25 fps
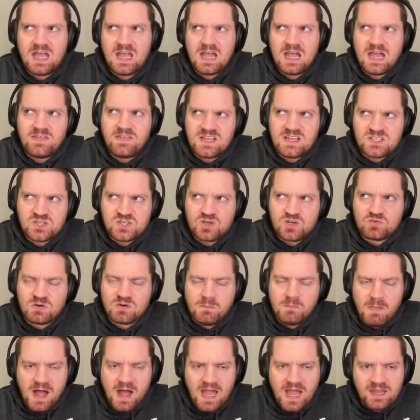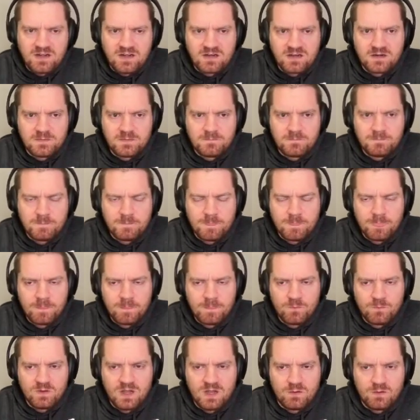I think it's a good reminder.
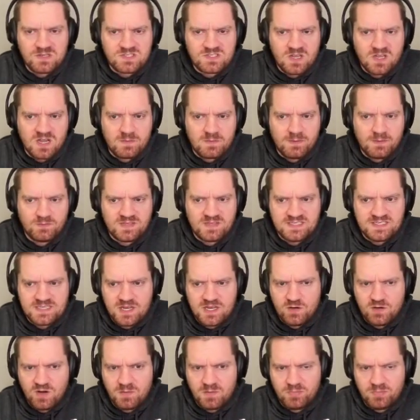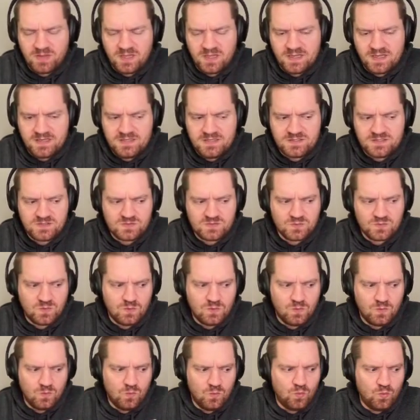We always talk about with these A-grade plays,
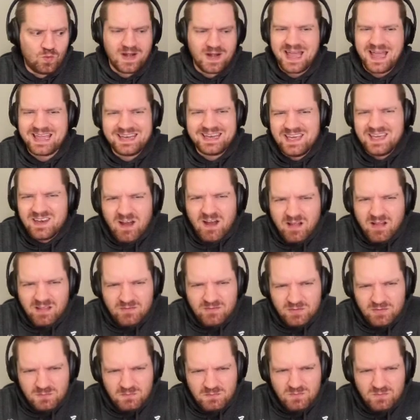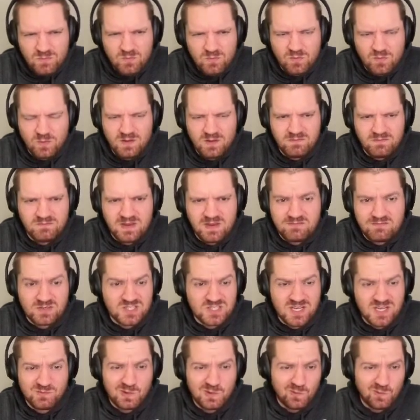we're not going to get all of them. We've never
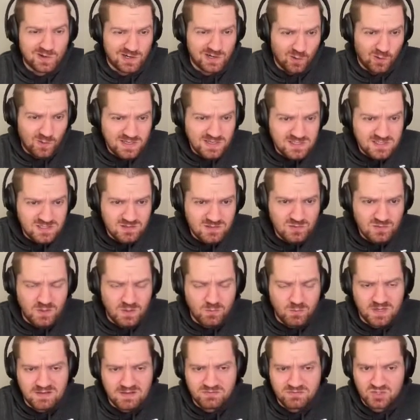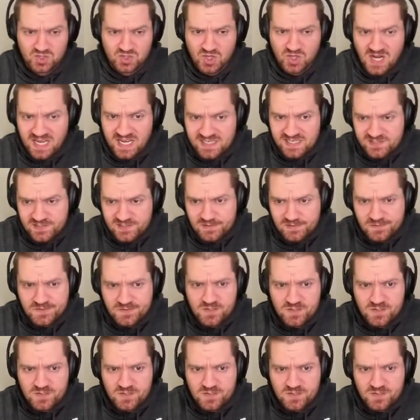said we were going to. We were never trying to.